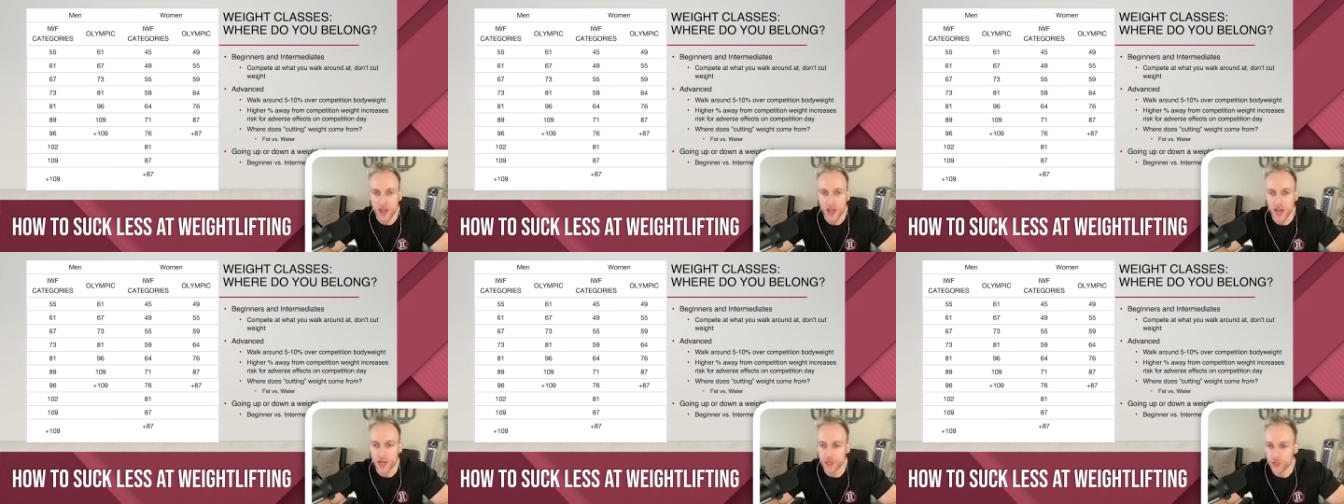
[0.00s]

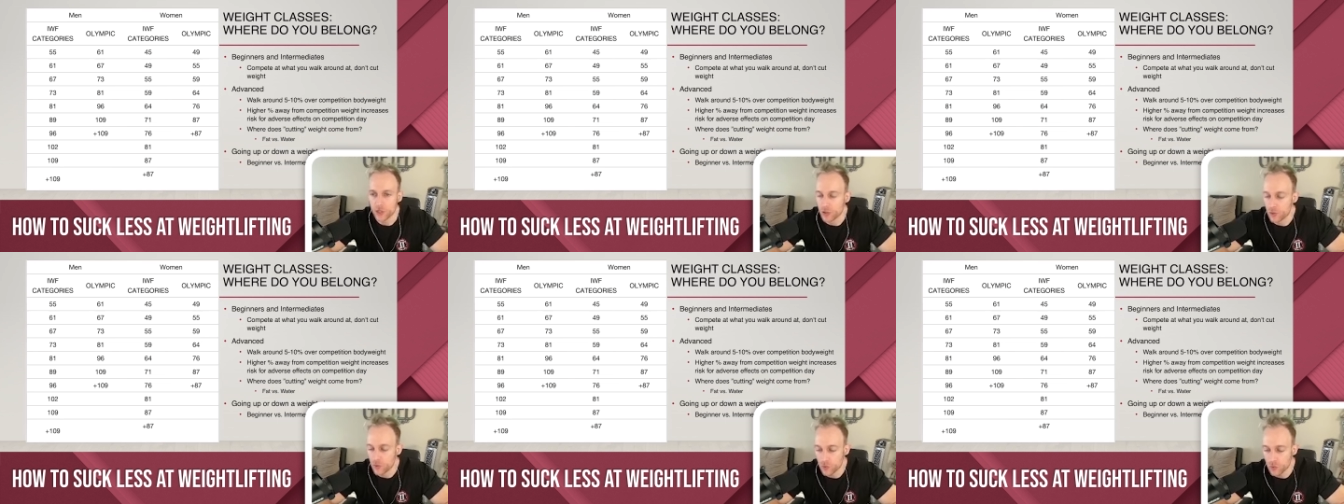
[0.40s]
and
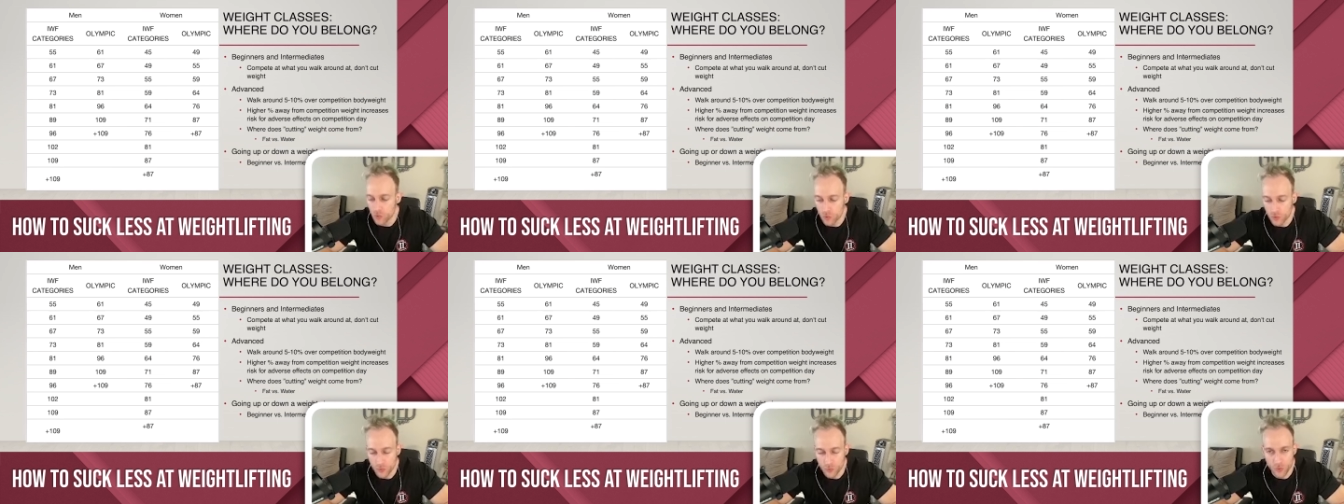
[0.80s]

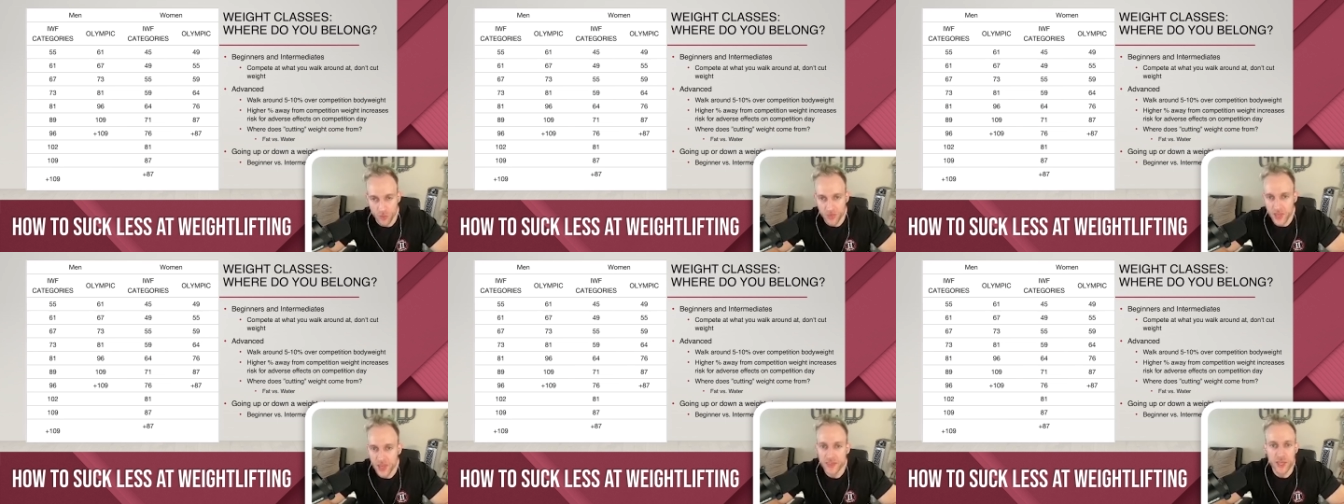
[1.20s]
you
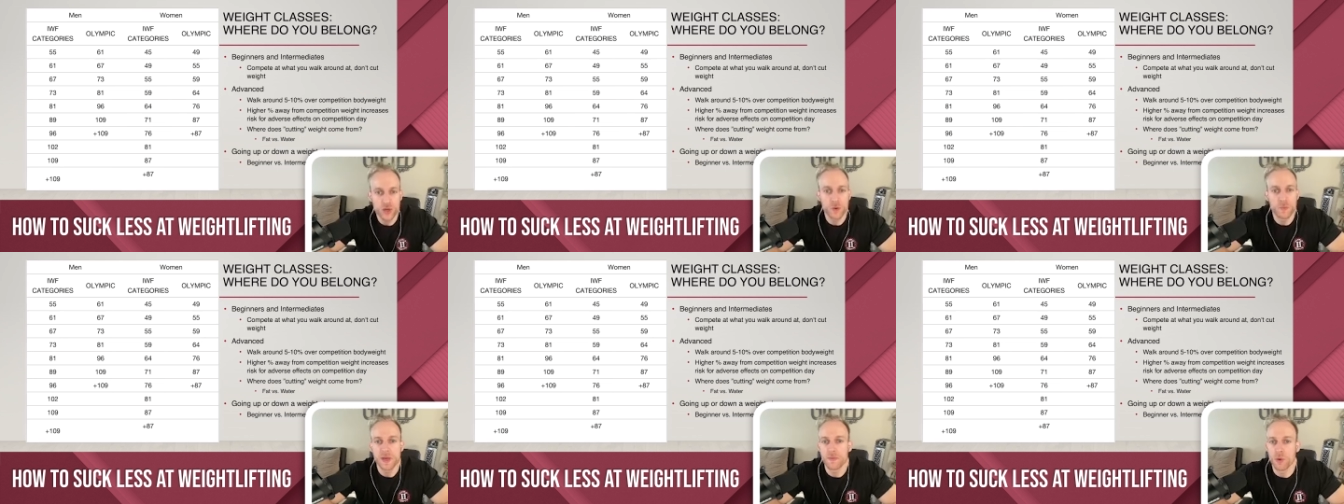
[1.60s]
think that
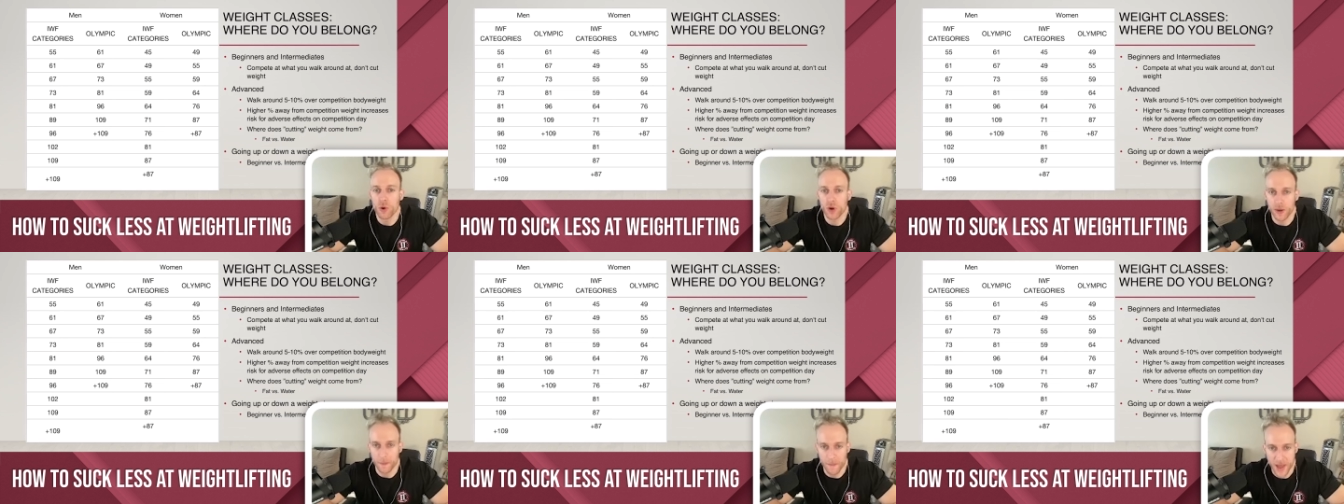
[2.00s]
you'll be more
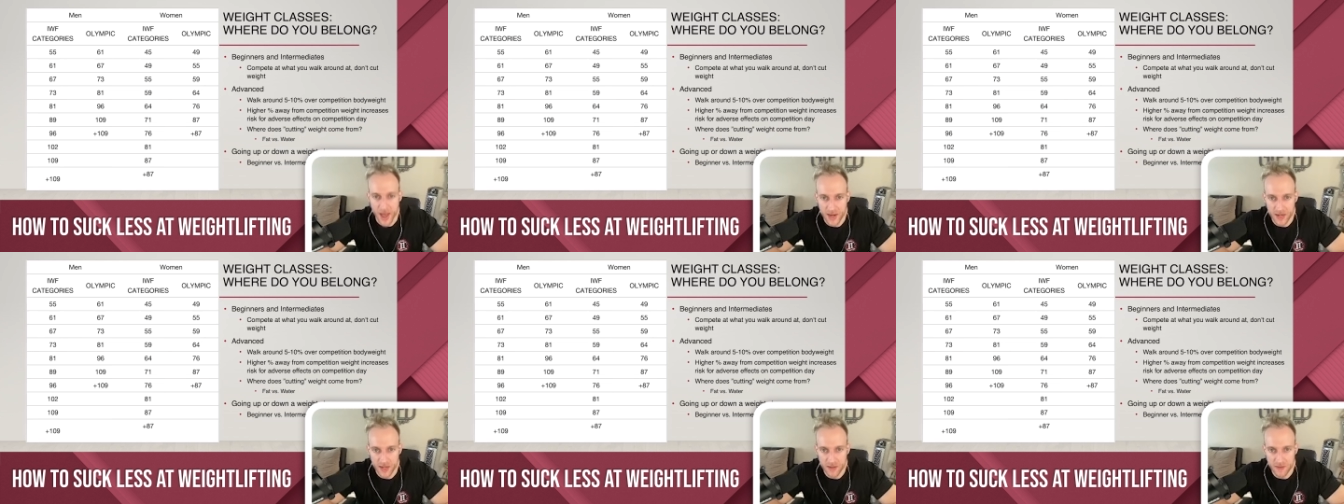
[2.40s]

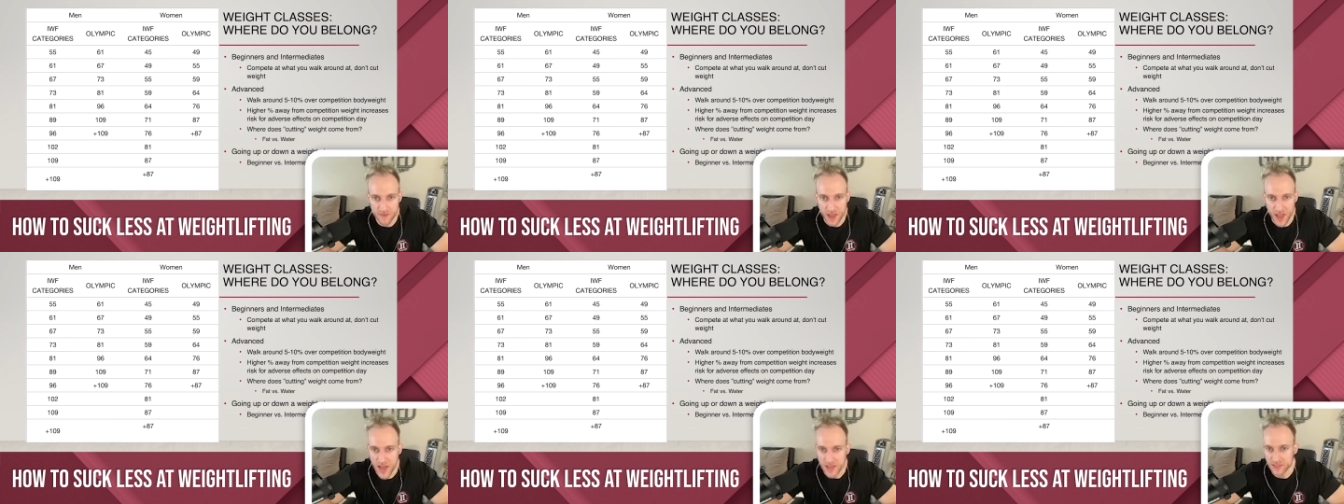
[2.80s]
competitive
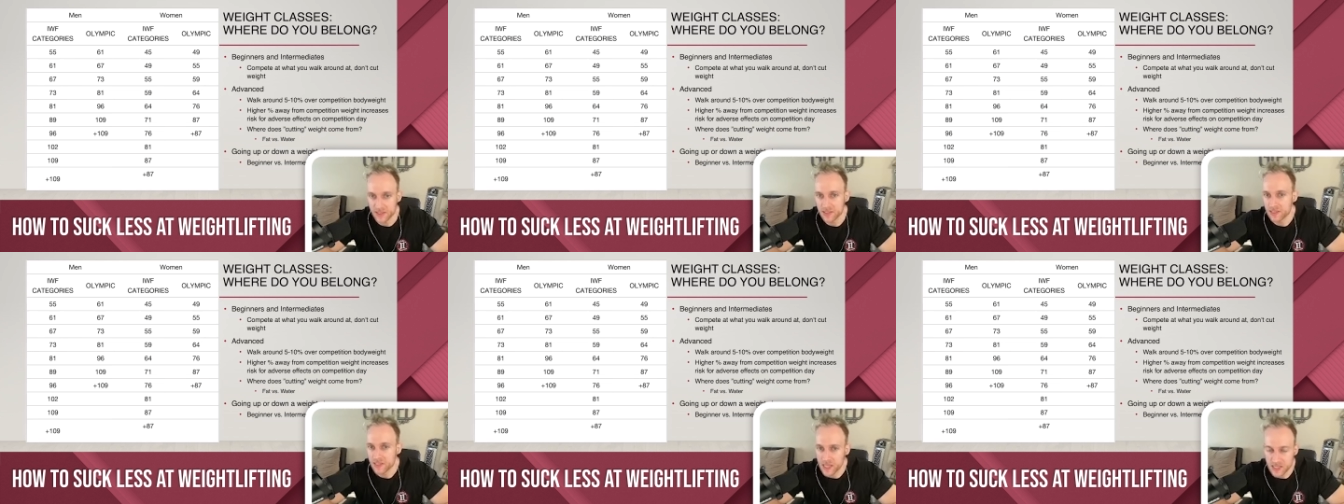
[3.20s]
as a
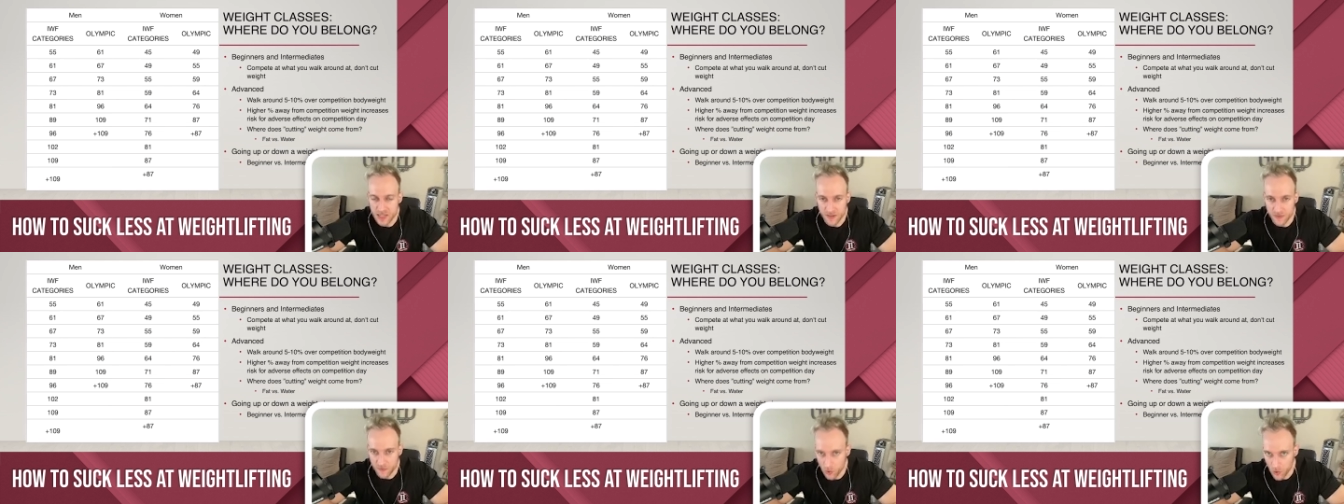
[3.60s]

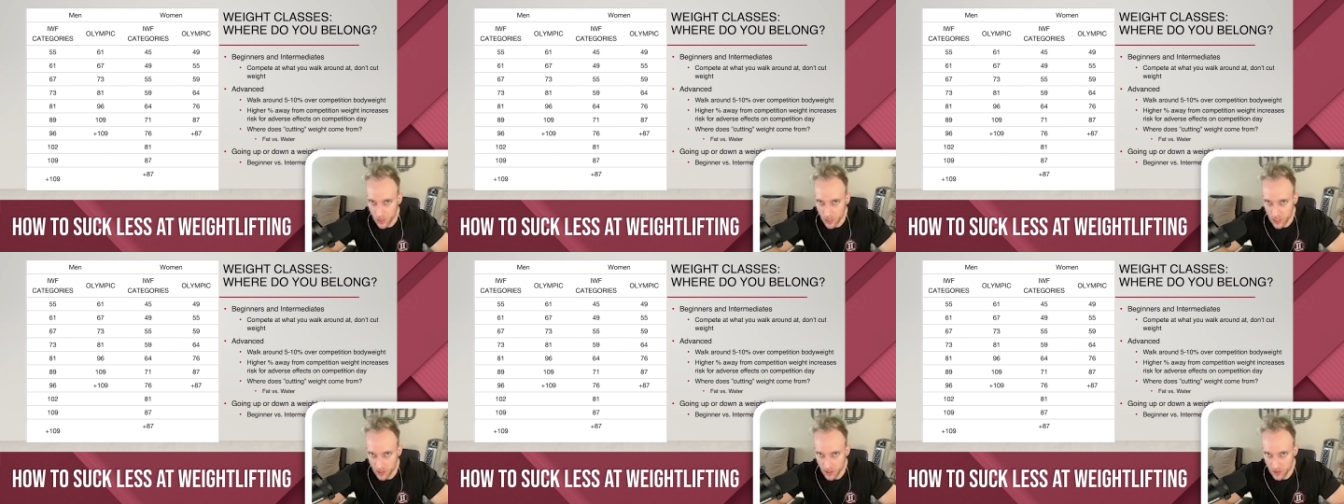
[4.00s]
64
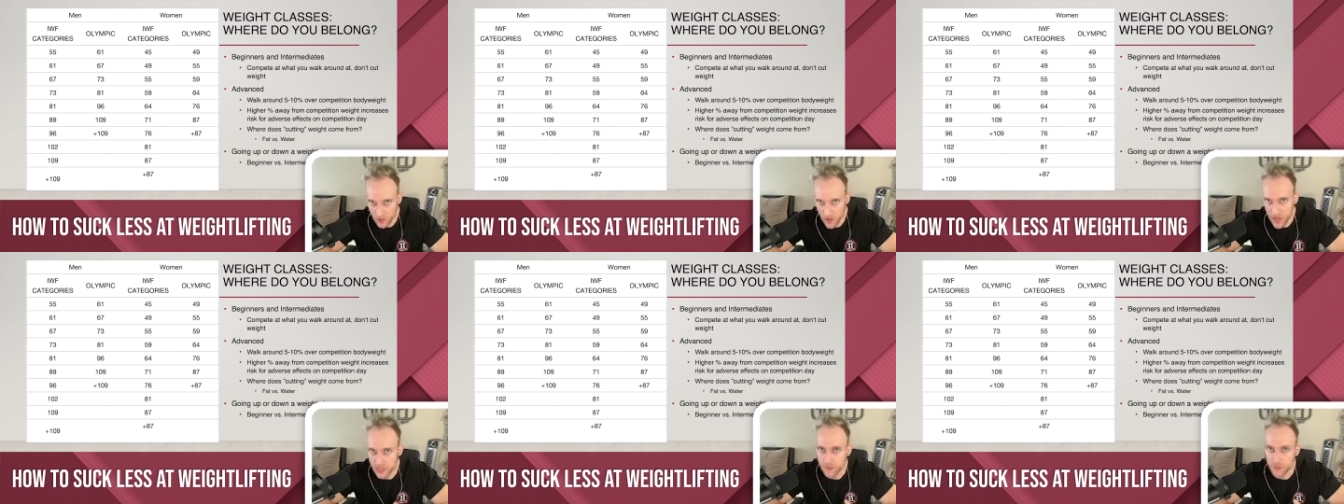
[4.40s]
kilo
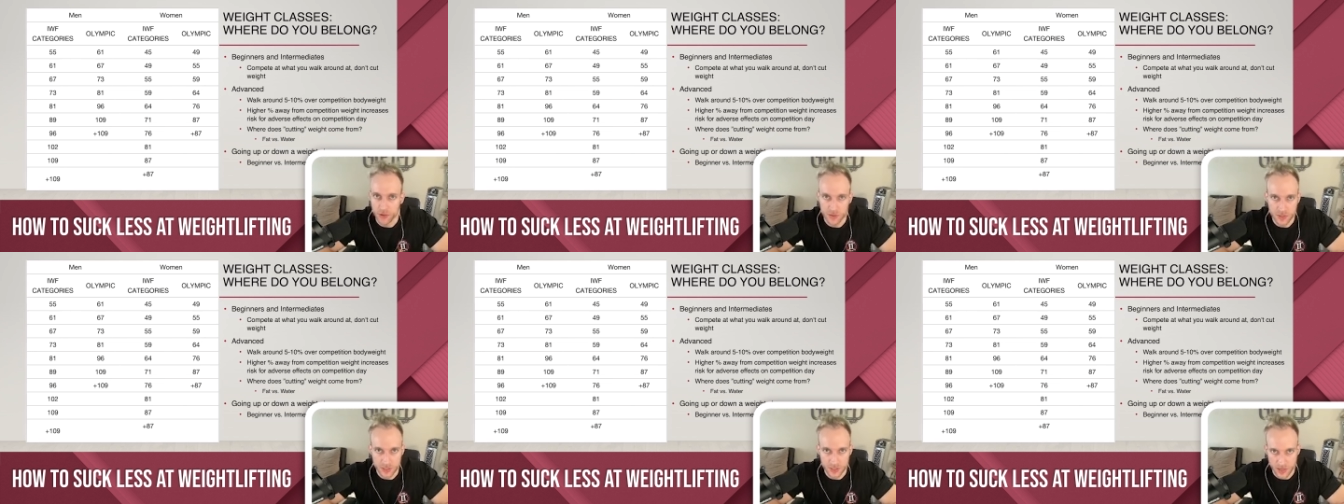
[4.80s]
as
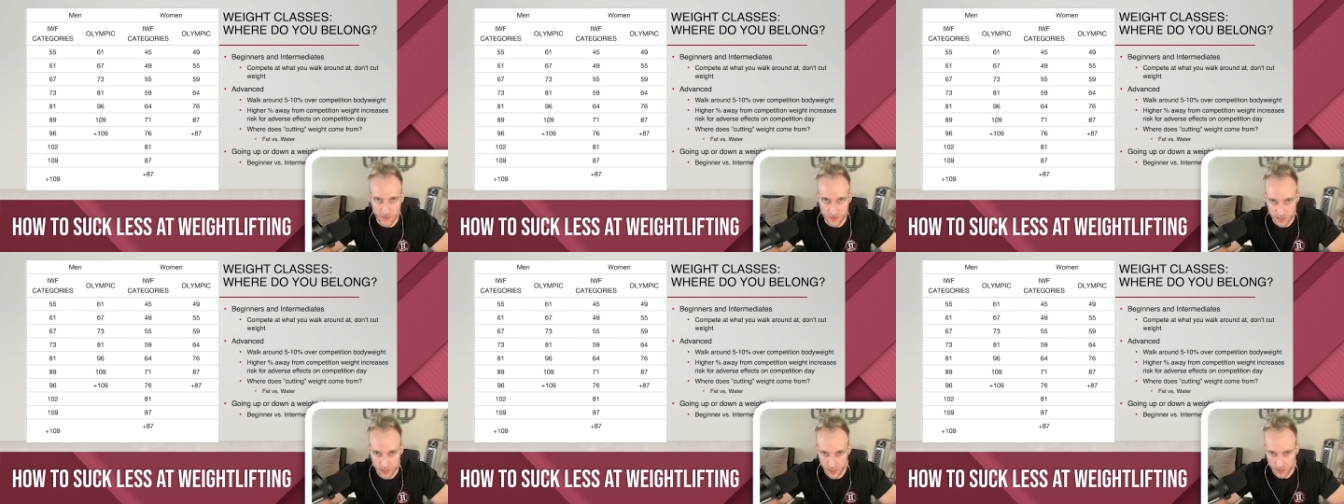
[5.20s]
opposed to
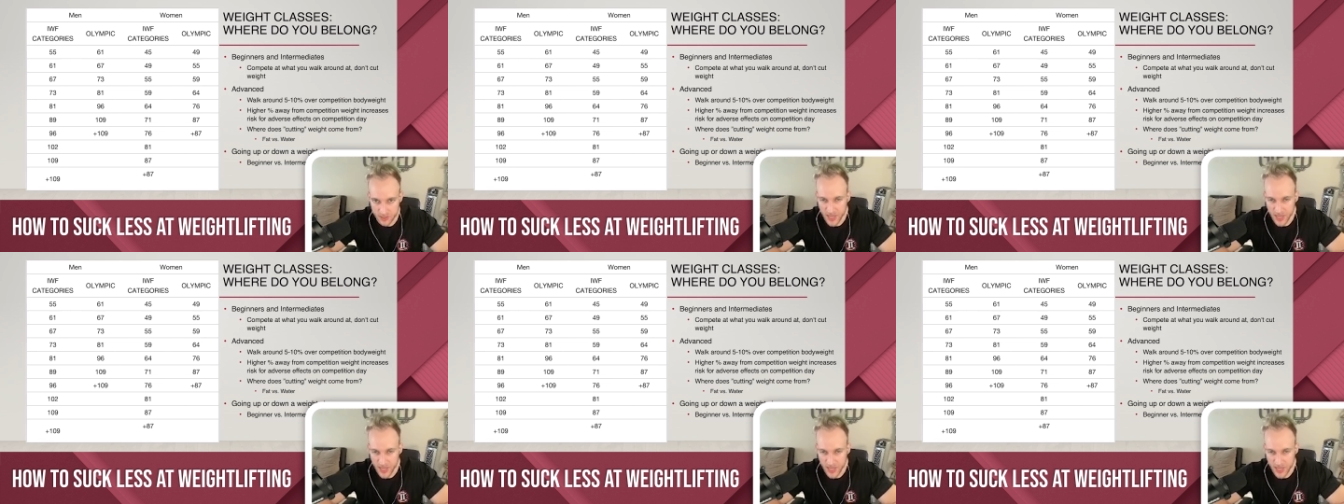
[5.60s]
76.